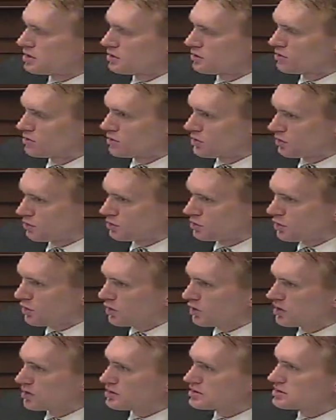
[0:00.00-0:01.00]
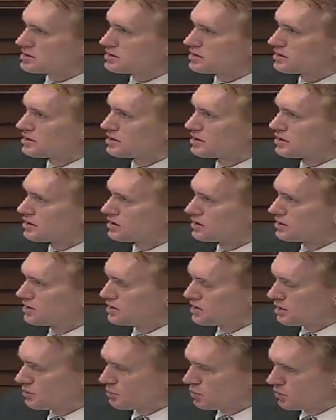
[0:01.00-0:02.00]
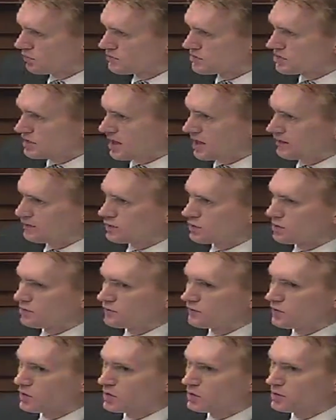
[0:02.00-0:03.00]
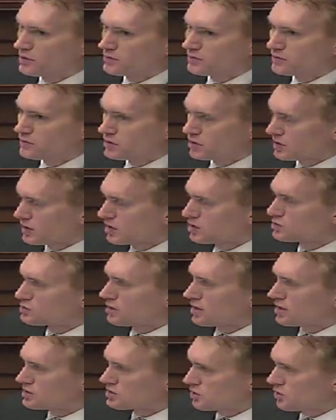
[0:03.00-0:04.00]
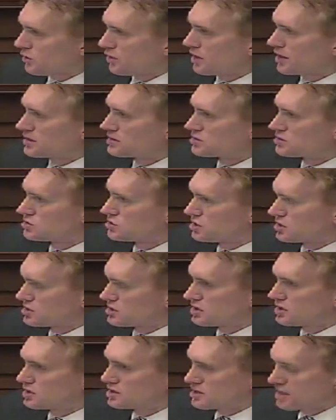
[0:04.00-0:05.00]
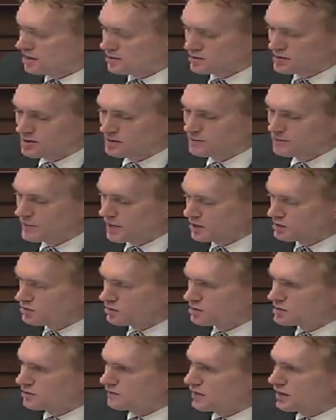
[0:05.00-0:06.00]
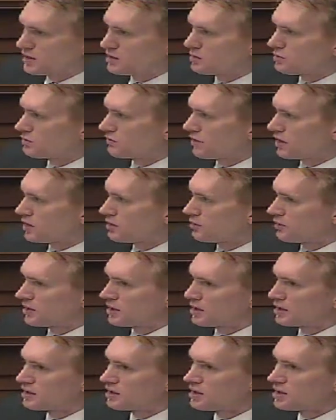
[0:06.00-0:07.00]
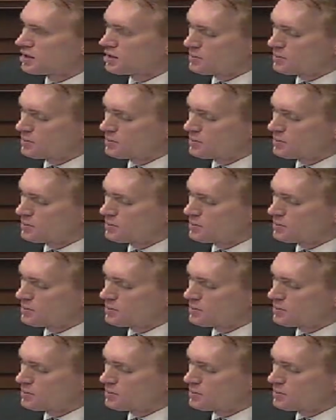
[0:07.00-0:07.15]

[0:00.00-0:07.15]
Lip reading: their cost, the number of staff that are involved, the contracts, grants, just the details, the metrics of how you evaluate it.